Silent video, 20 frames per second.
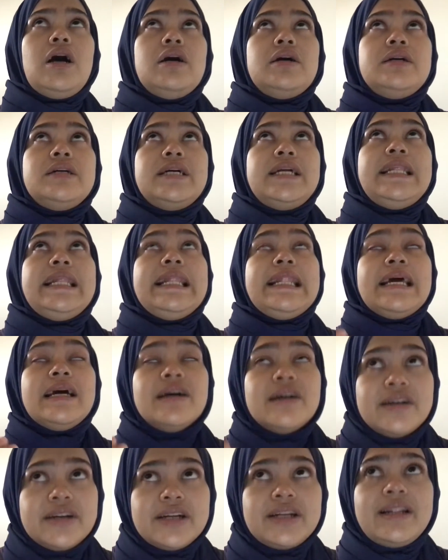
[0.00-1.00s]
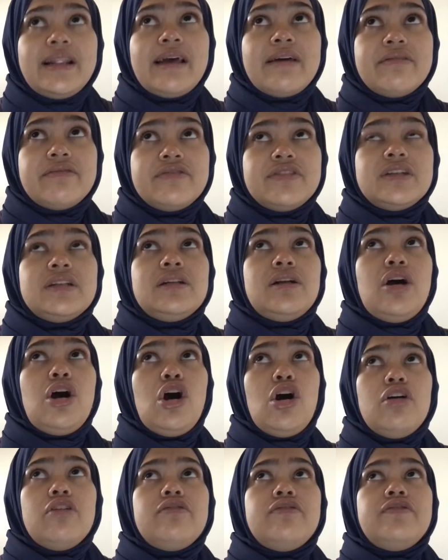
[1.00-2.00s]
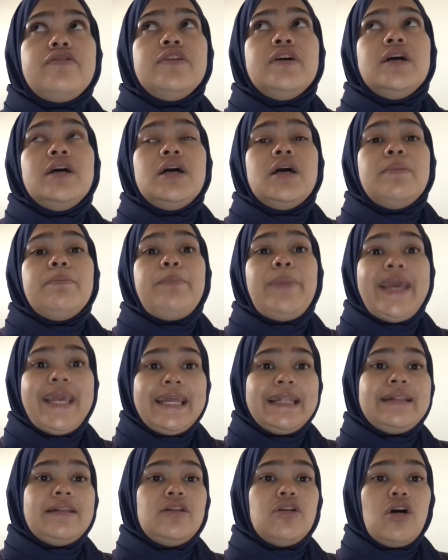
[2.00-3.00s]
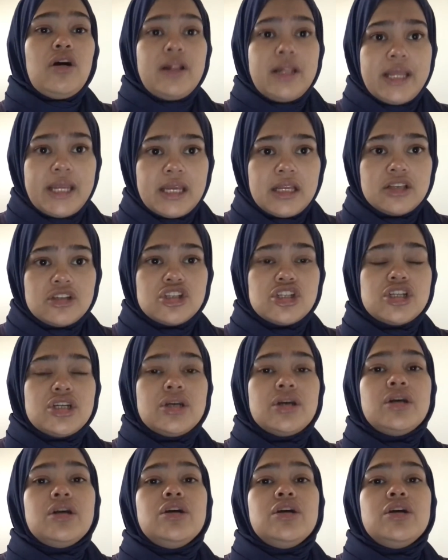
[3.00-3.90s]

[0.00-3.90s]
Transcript: her level of pain knowledge,